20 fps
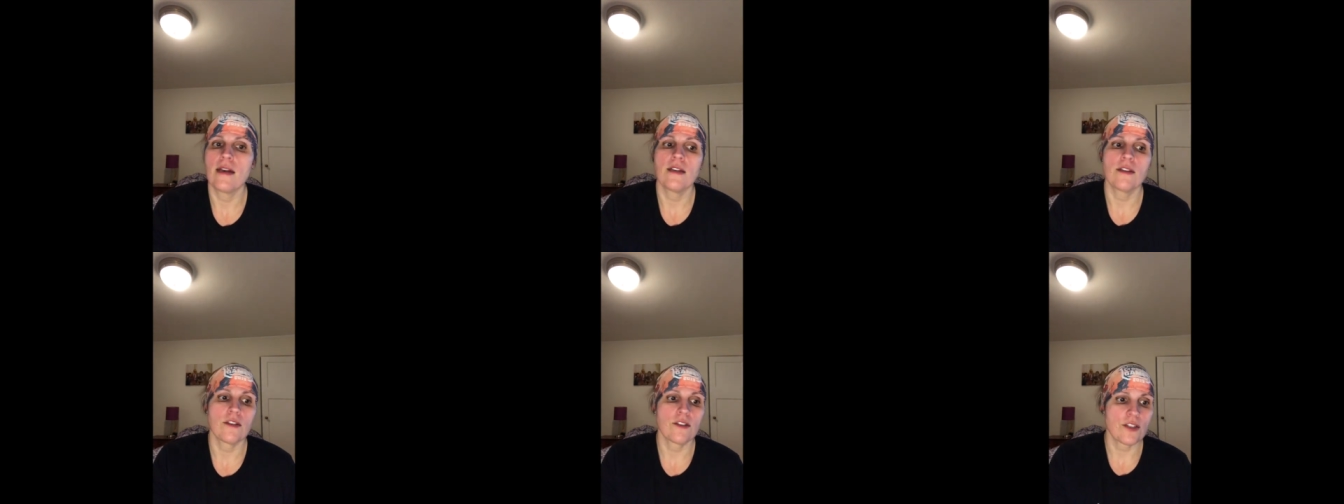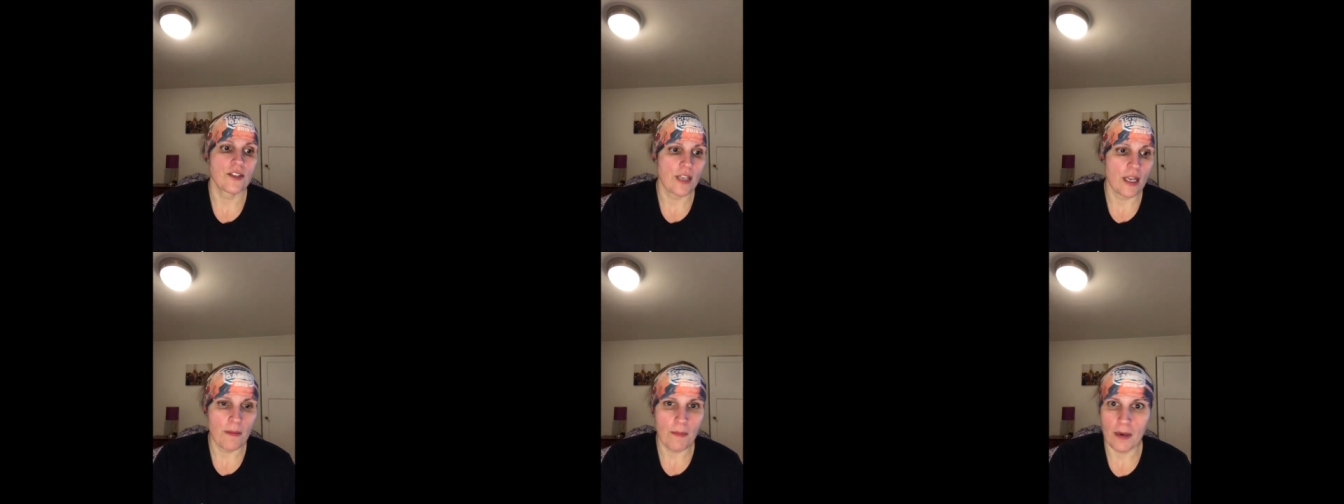and there's
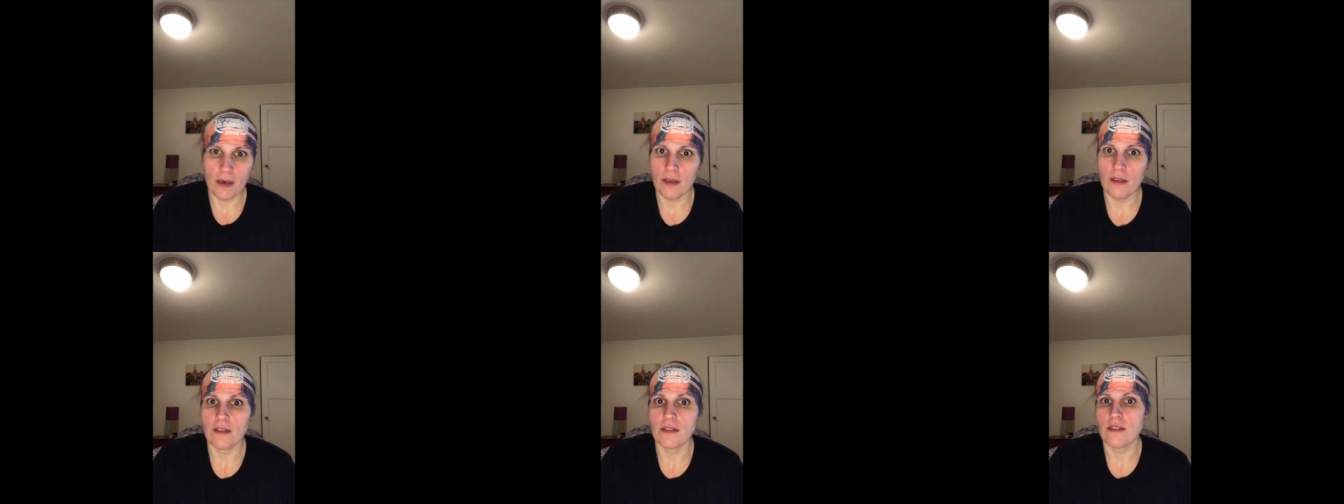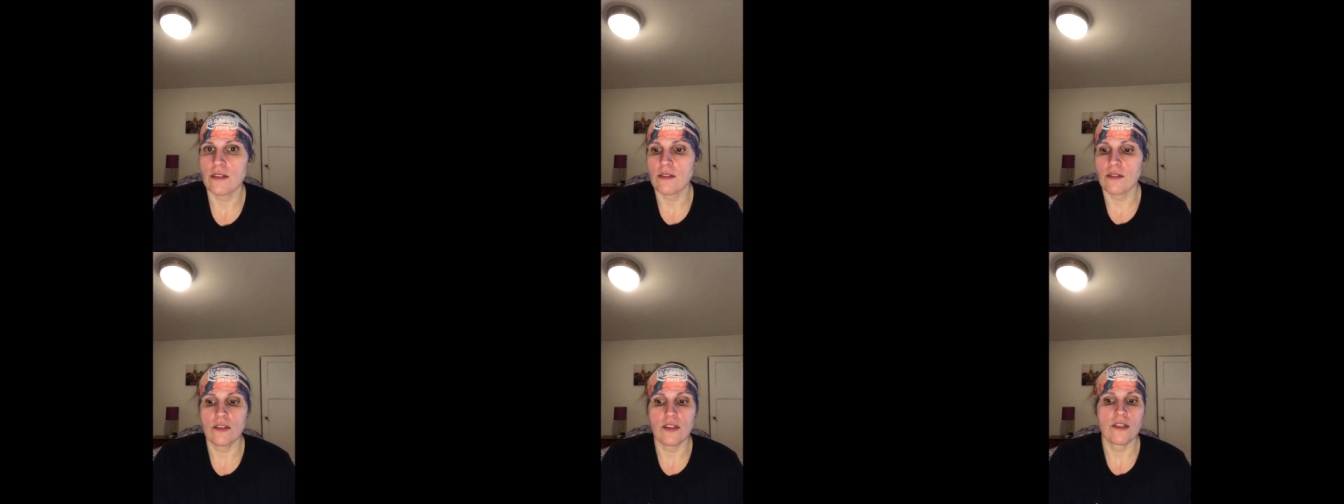state medical
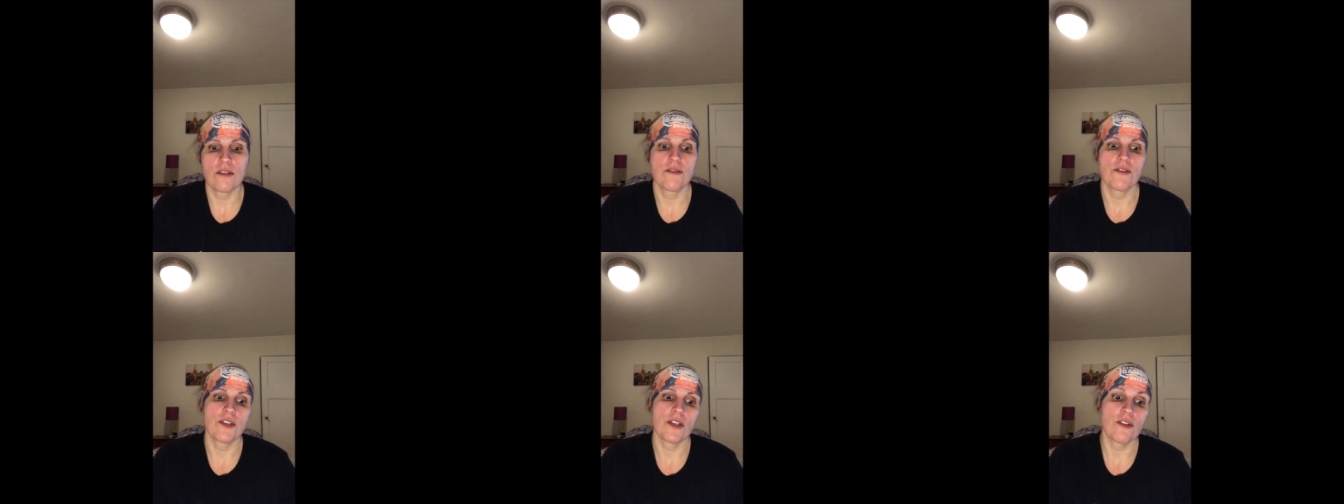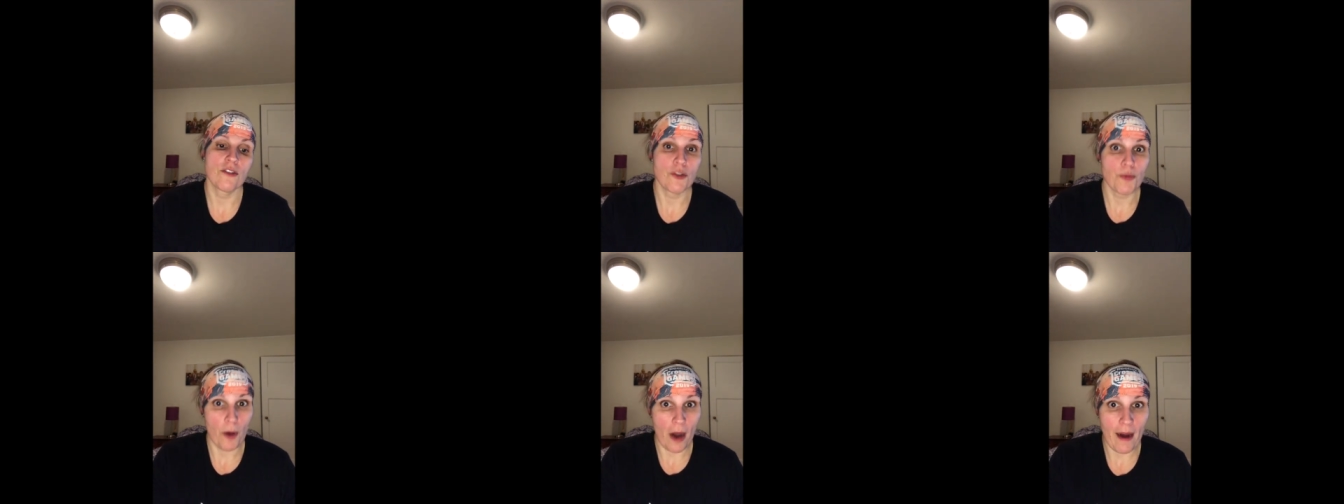assistance and
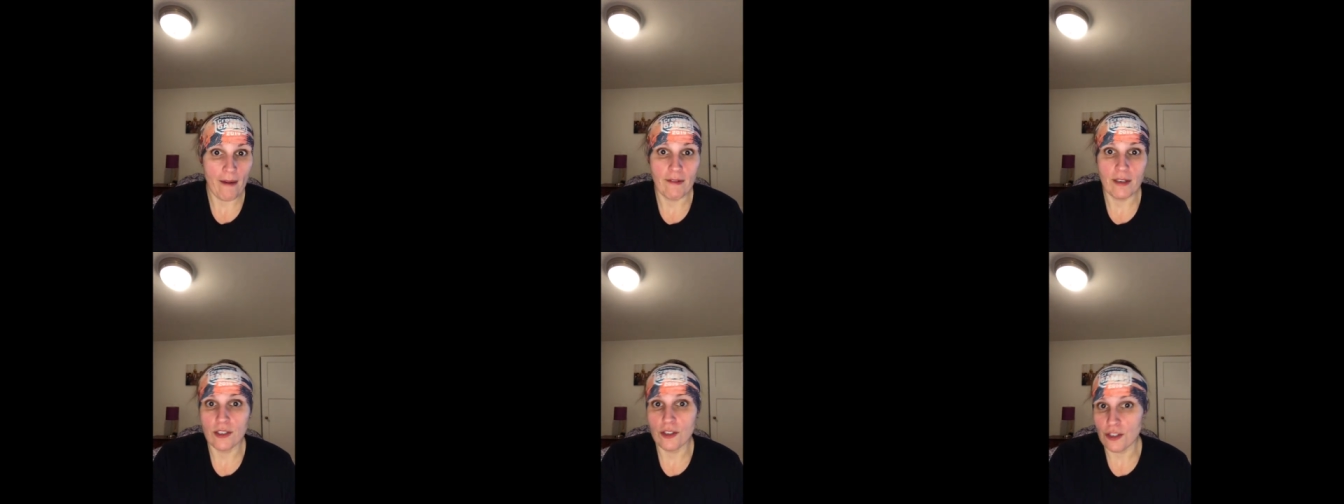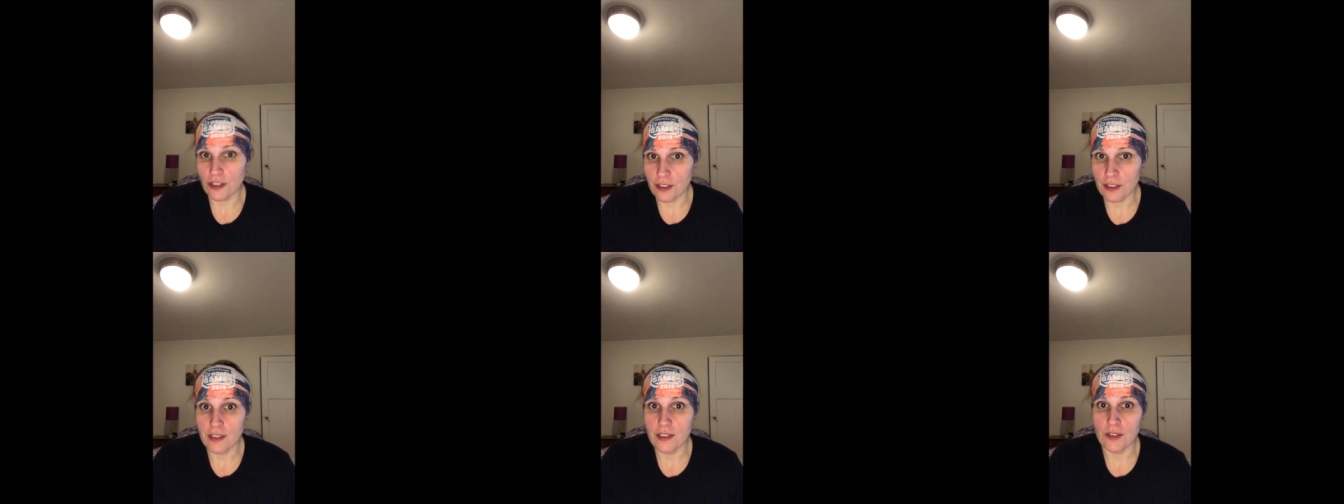there's private
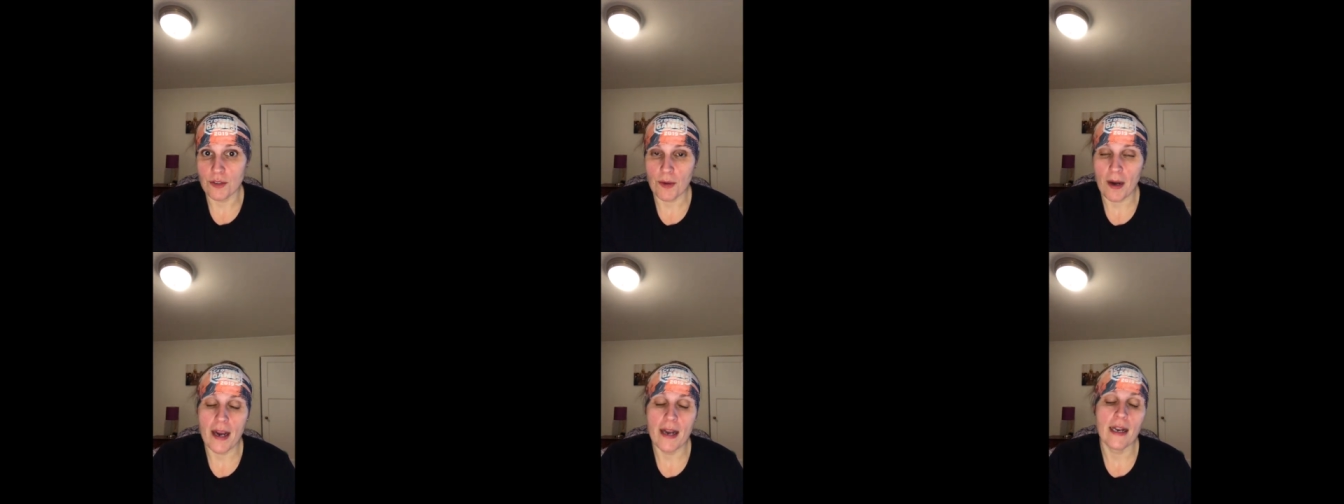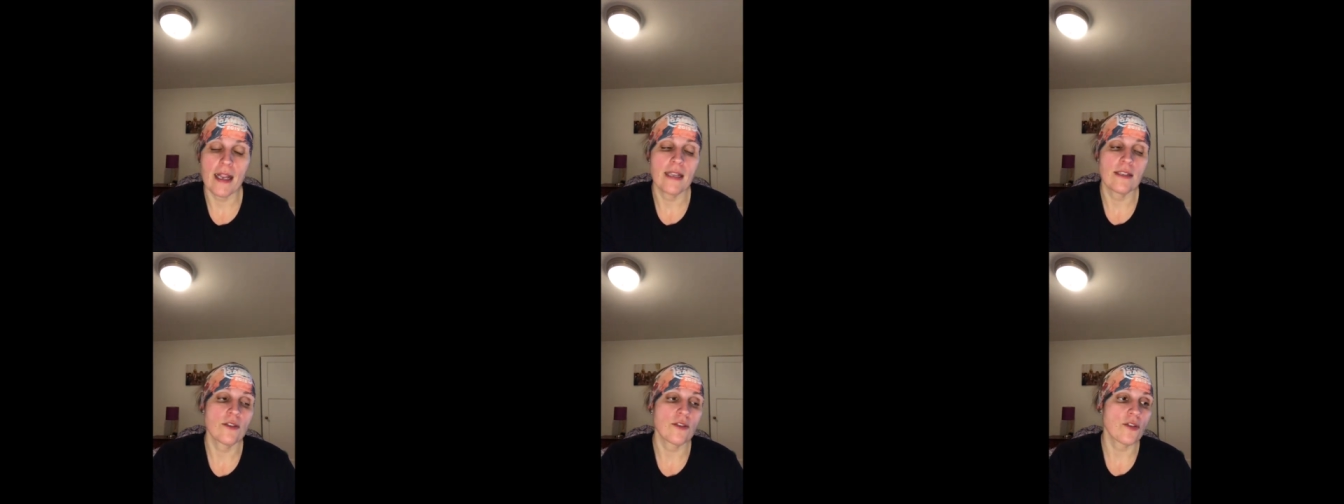insurance, right?
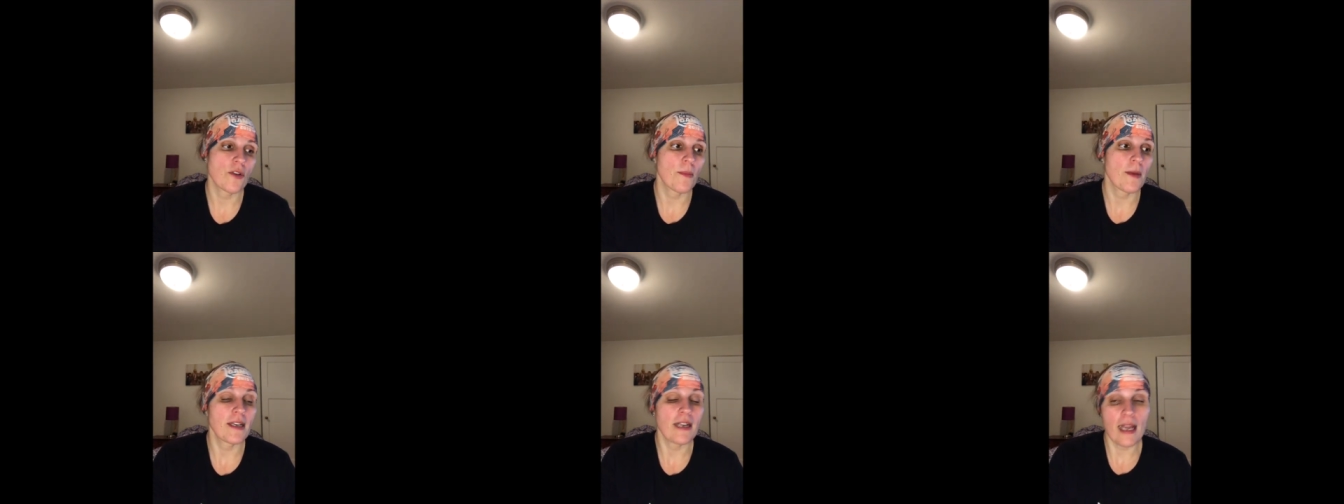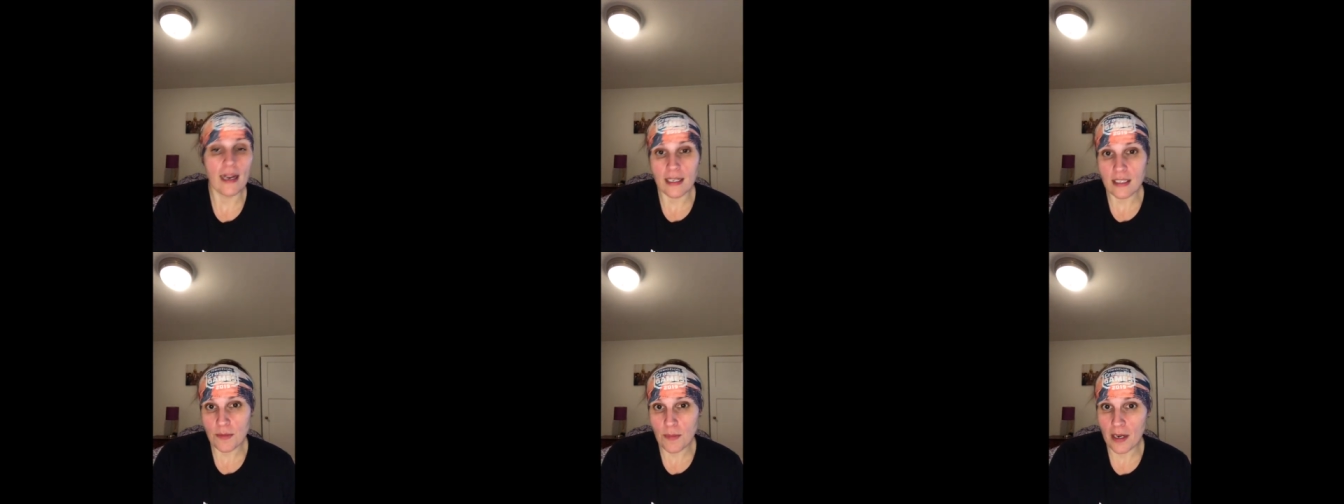And so my
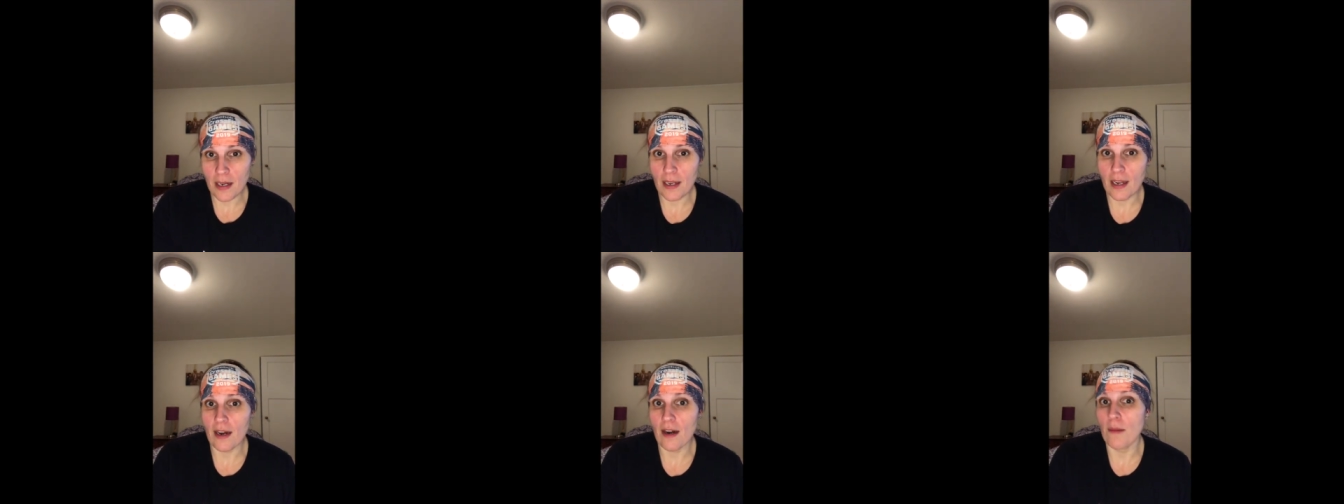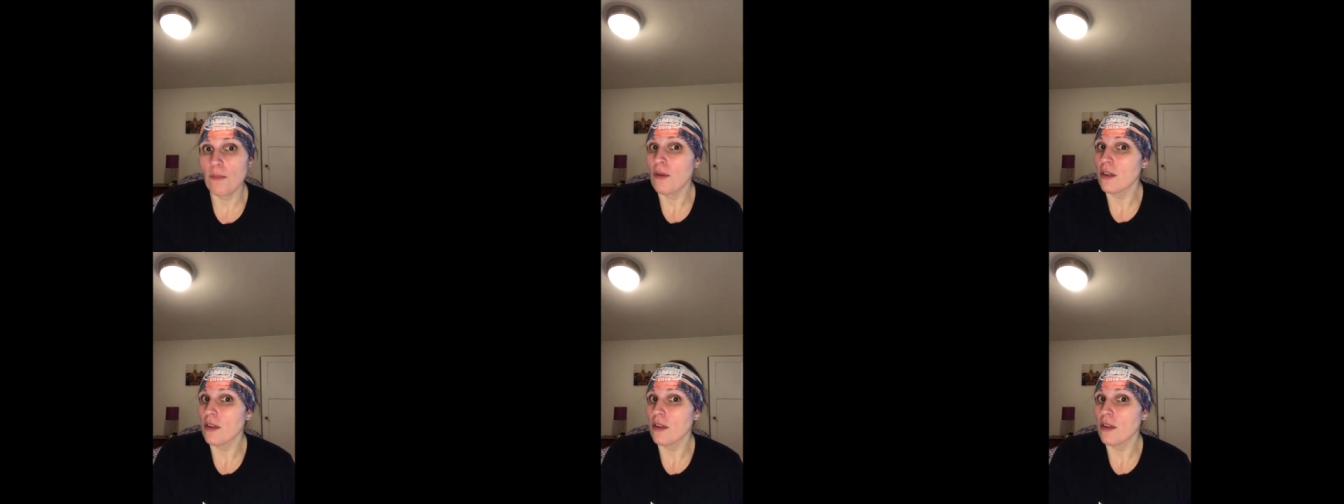dad has Medicare,